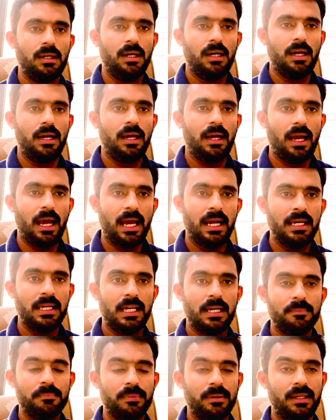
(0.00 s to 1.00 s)
any
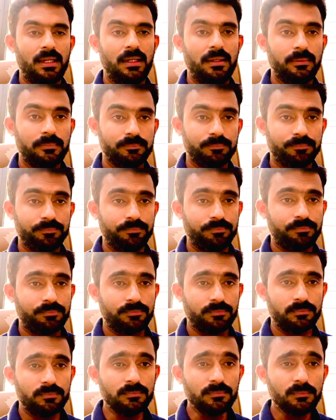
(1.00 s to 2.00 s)
company
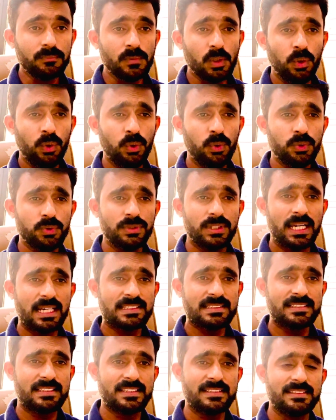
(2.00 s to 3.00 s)
whose
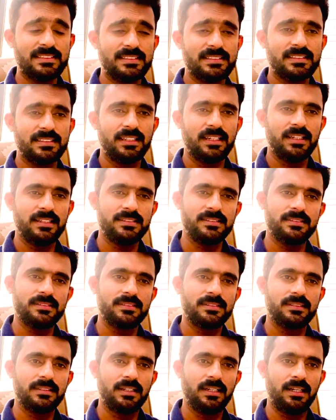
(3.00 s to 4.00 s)
nexus
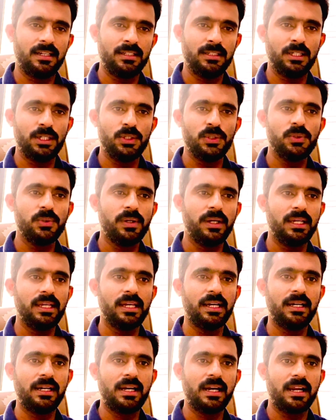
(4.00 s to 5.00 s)
is in the UAE
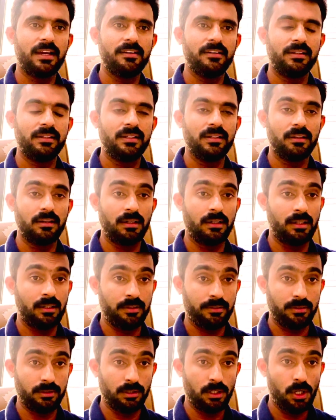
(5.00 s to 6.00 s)
and
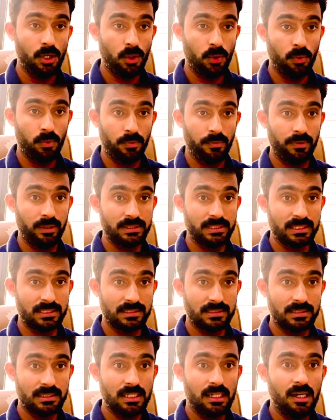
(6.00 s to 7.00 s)
which
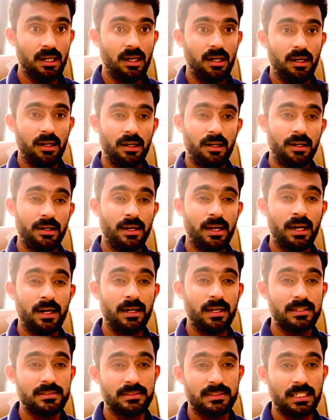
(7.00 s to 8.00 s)
is
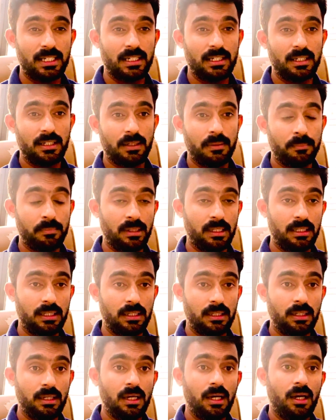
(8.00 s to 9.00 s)
non-resident but
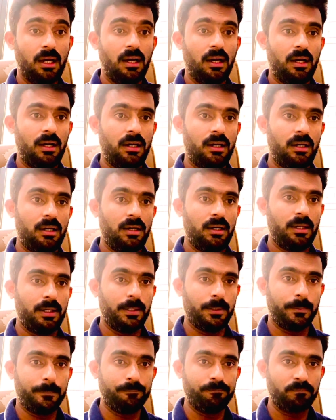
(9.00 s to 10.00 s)

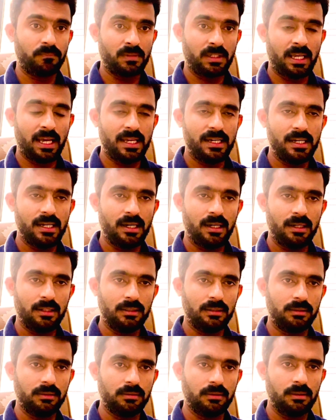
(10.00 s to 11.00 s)
carry
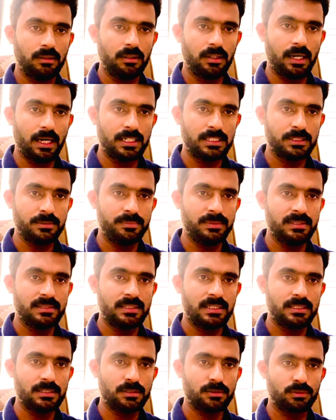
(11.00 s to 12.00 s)
on its
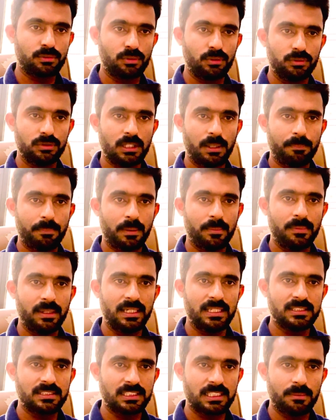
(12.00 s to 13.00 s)
business through the
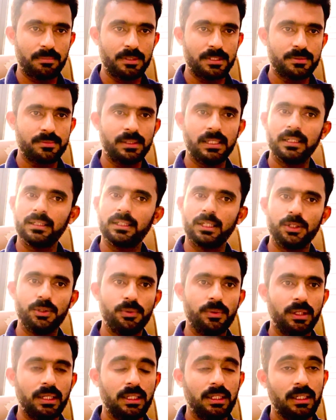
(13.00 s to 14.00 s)
permanent establishment in the
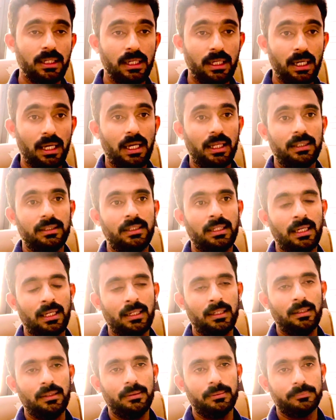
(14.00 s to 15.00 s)
UAE,
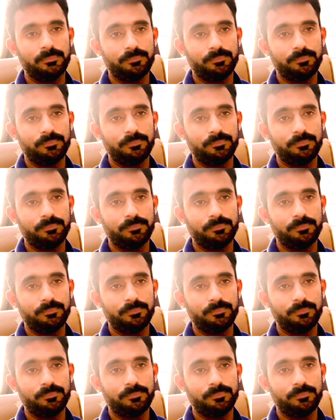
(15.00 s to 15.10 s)
then